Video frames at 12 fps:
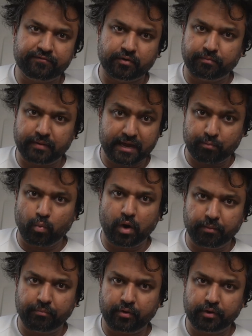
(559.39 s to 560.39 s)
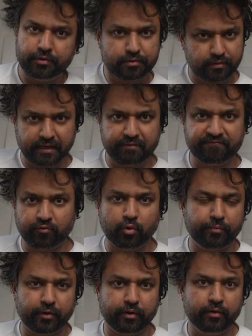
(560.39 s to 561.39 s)
from M1 Pro to the M4
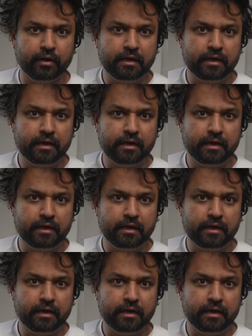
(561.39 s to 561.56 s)
Pro.